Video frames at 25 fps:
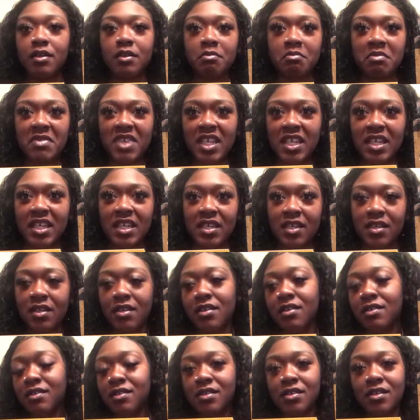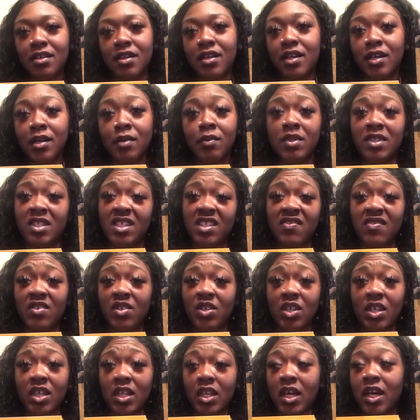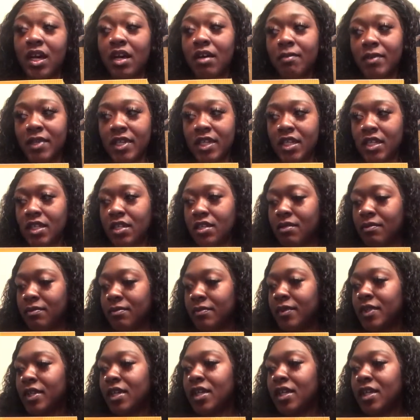Me. Sorry, I wasn't even gonna lie, I've been eating them.